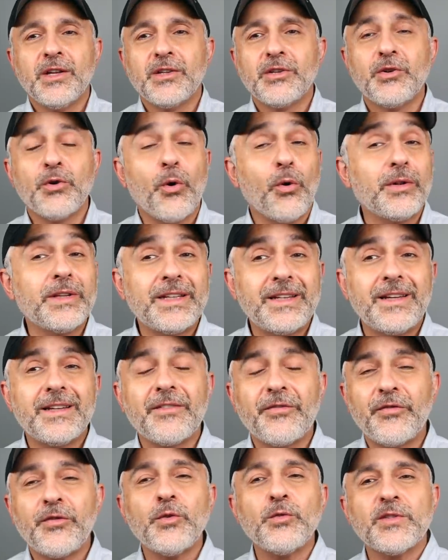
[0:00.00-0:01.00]
you only need
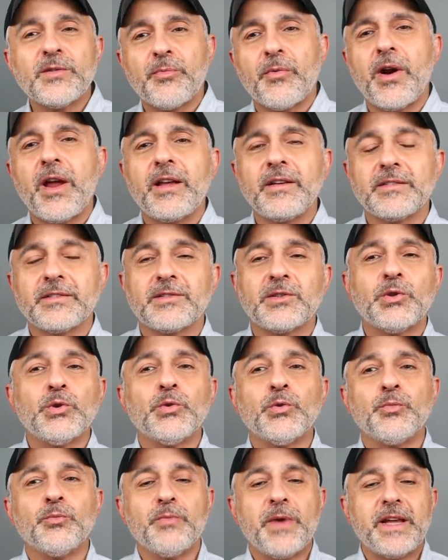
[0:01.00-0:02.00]
a few sprays
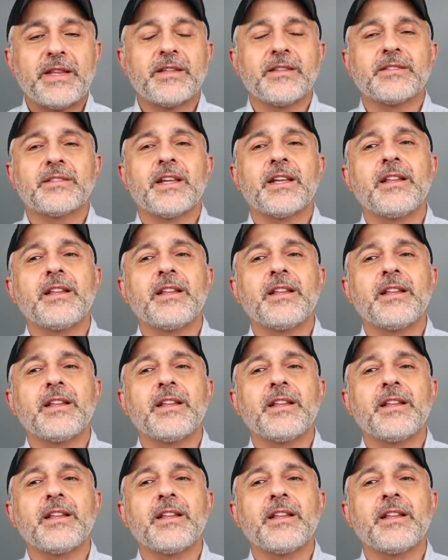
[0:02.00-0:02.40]
to make this